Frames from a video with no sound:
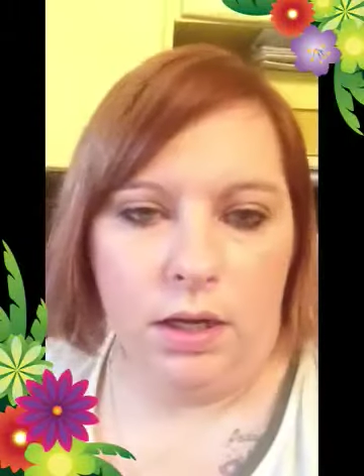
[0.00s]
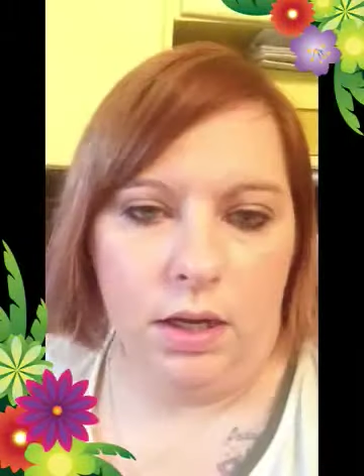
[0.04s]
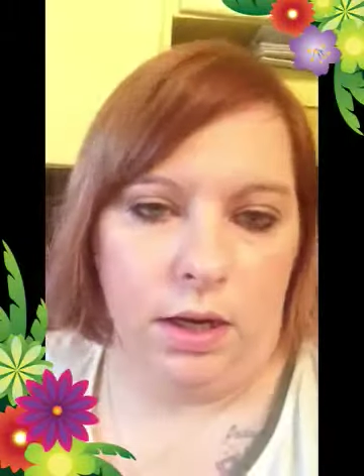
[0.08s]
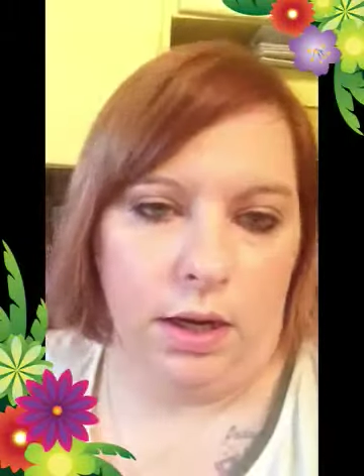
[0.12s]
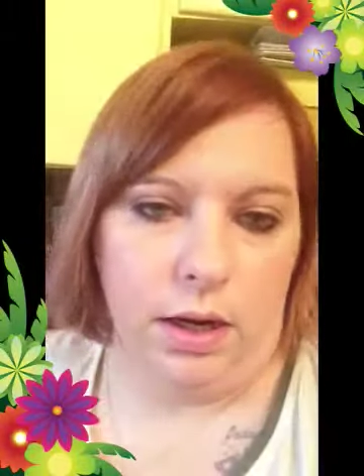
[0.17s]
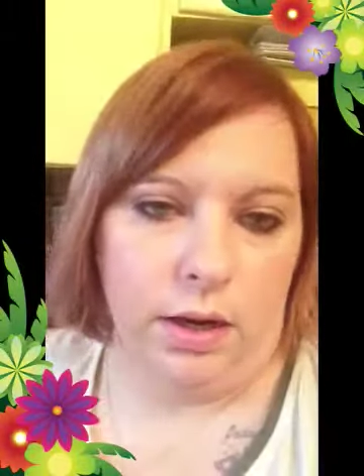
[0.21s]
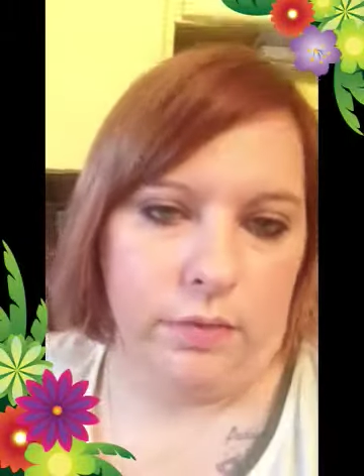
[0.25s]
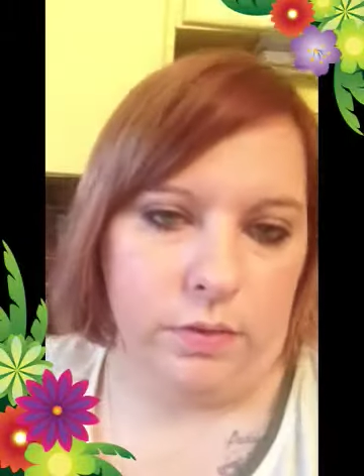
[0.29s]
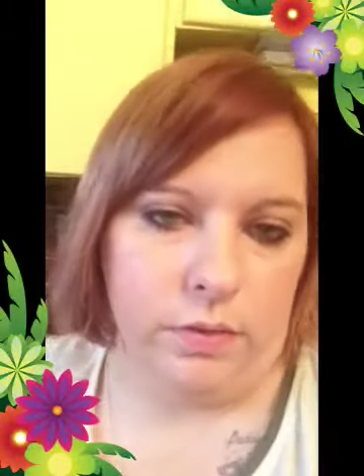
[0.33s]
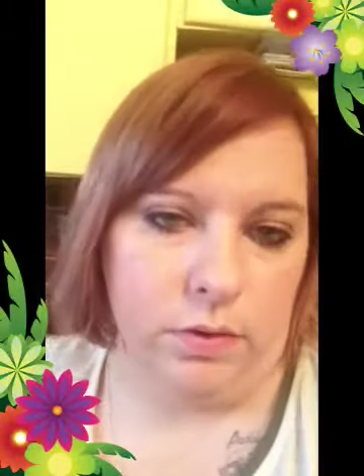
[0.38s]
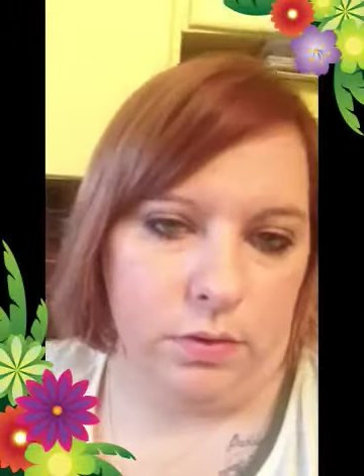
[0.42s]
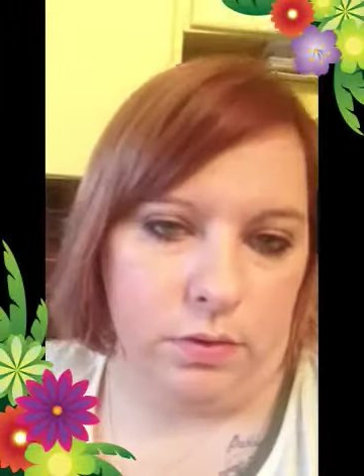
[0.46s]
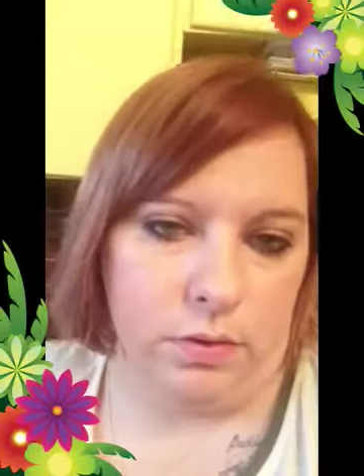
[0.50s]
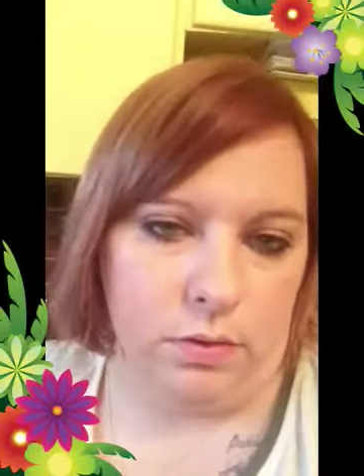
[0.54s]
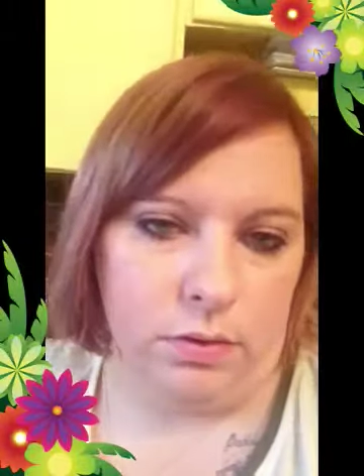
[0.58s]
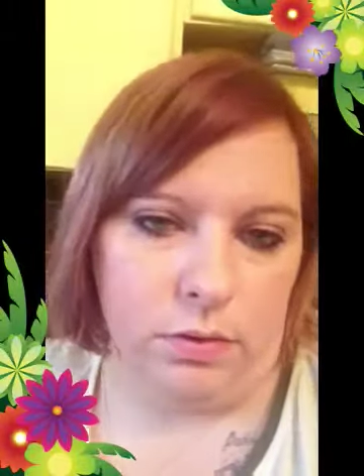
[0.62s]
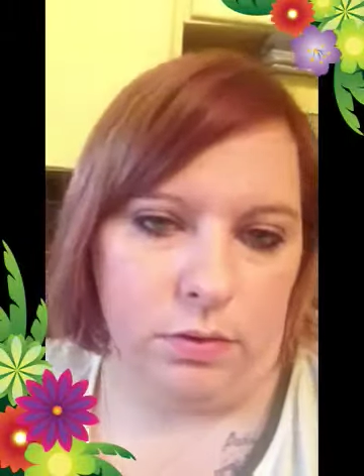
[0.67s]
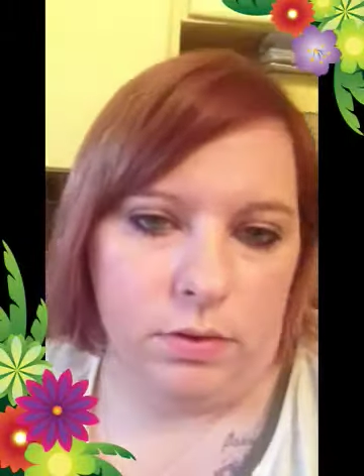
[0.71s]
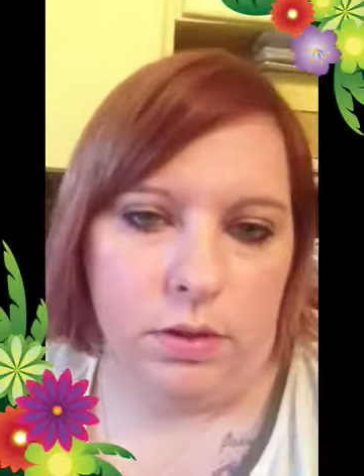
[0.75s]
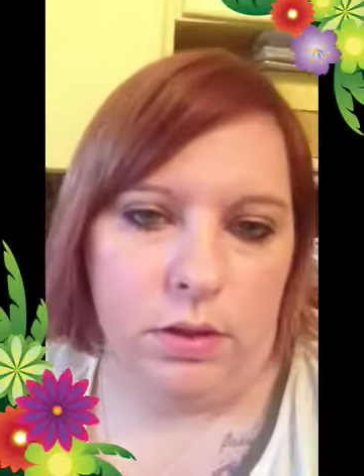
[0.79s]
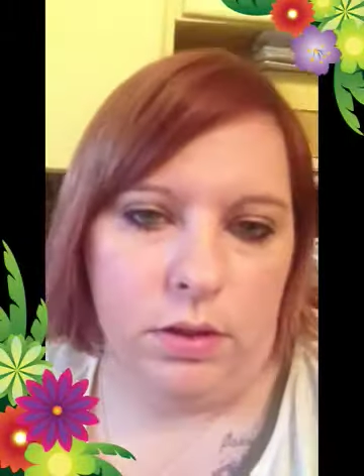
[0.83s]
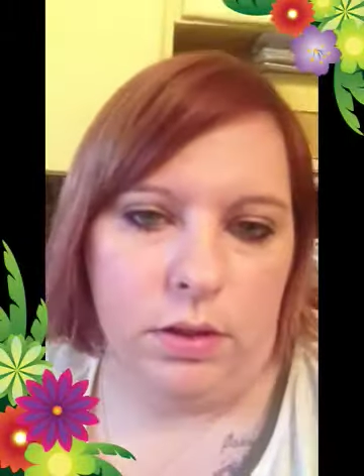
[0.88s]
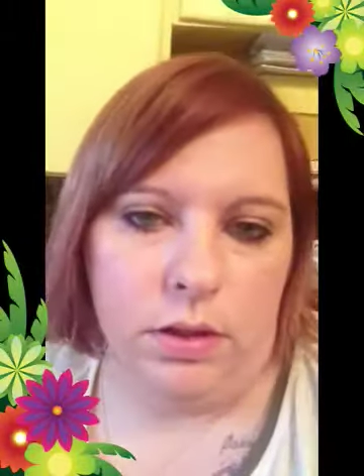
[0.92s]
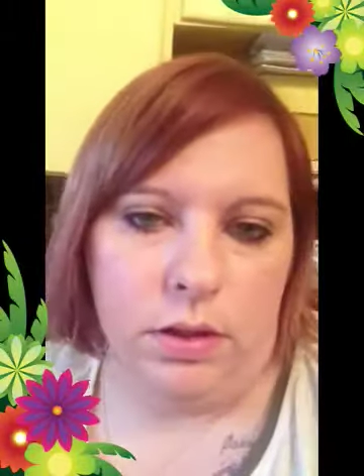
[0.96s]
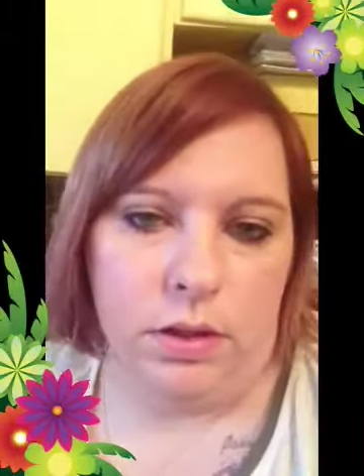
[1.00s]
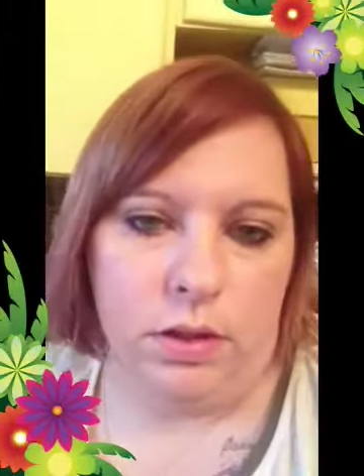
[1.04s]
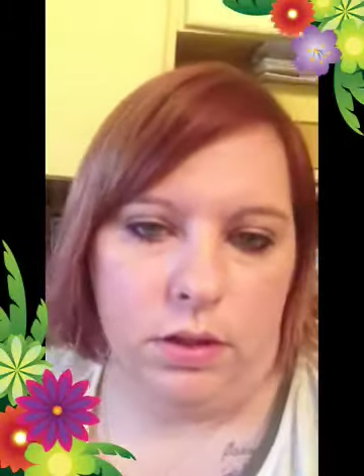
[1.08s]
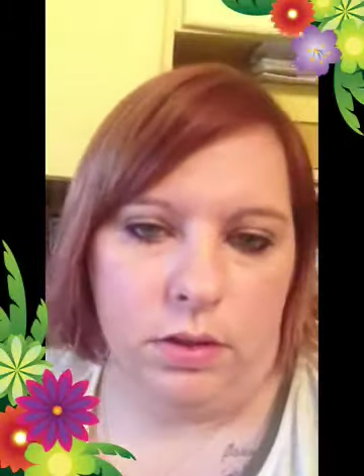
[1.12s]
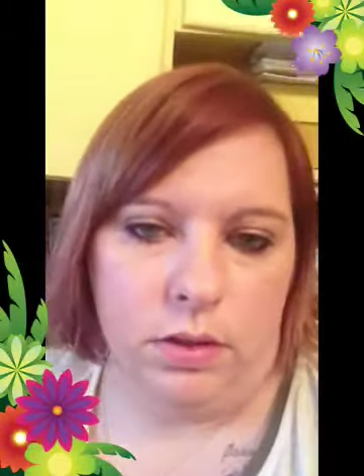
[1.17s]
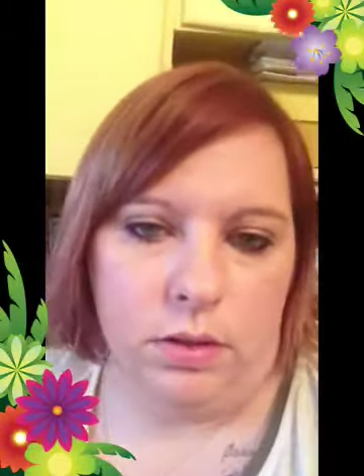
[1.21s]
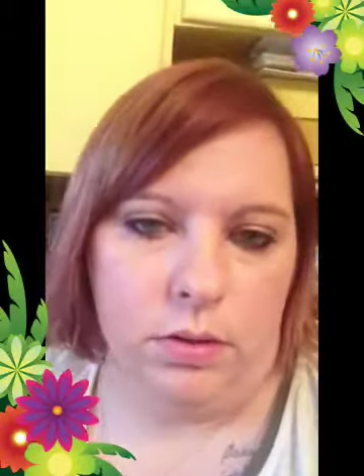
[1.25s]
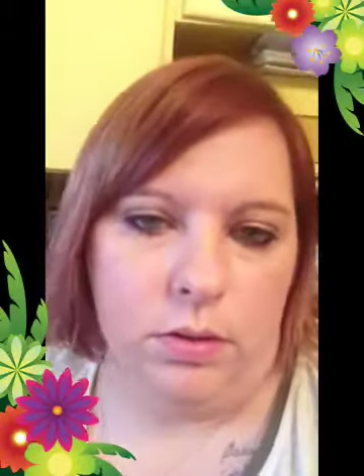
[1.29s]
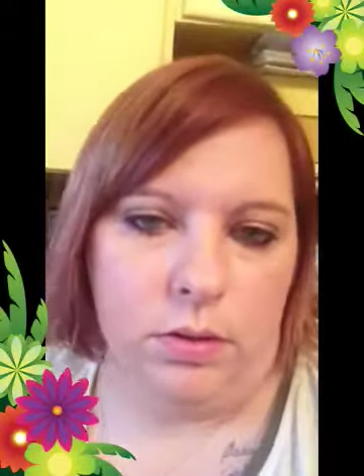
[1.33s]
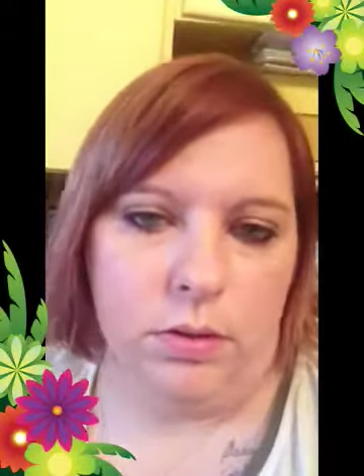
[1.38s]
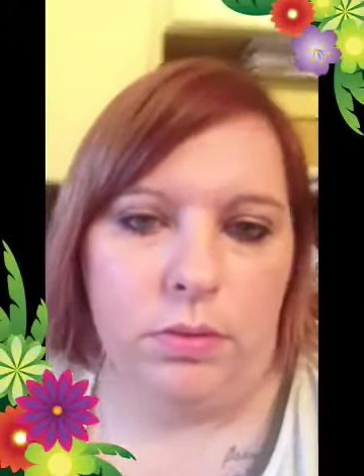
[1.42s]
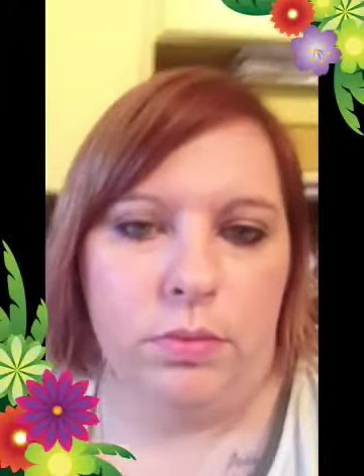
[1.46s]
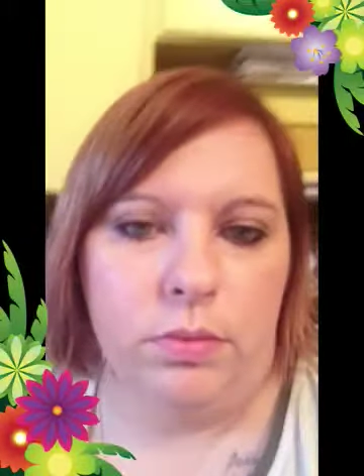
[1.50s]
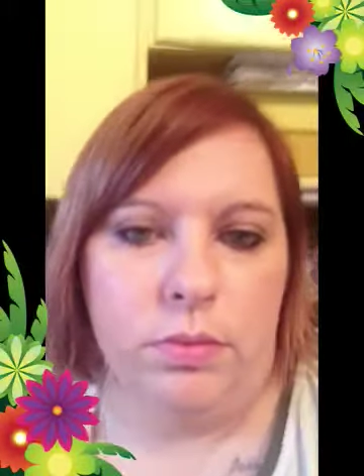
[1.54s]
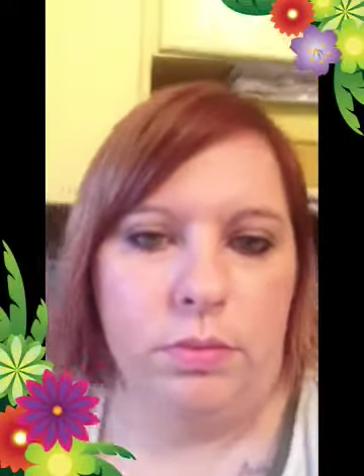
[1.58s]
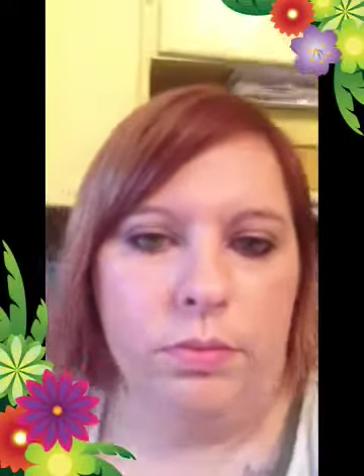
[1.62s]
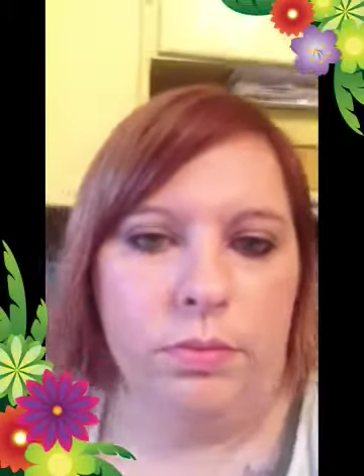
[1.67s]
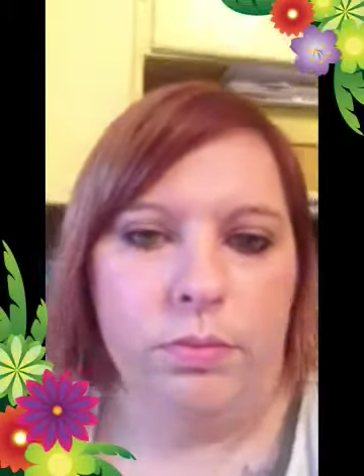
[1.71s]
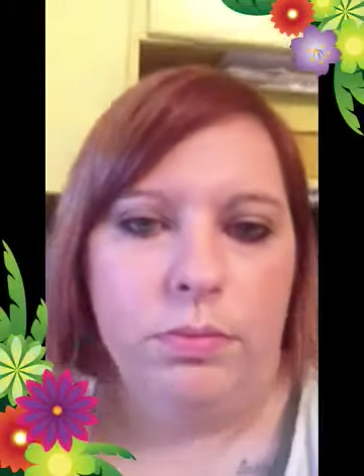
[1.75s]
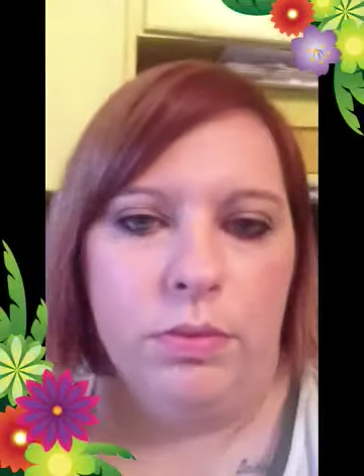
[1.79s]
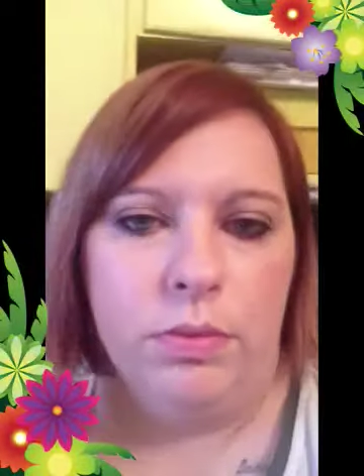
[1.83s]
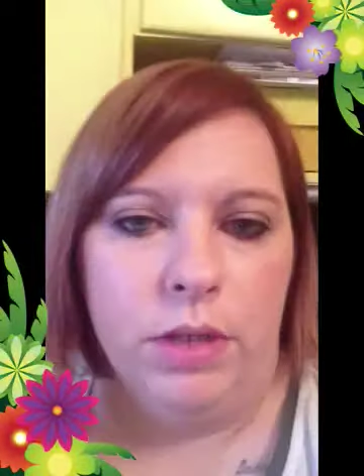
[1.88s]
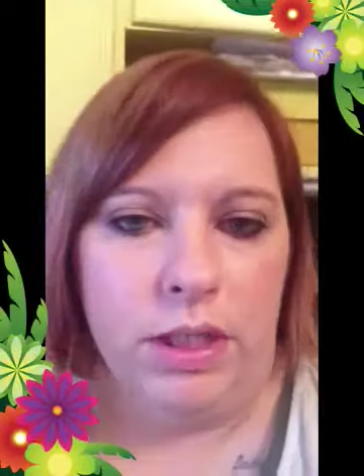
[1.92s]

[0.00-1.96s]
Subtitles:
after, you know,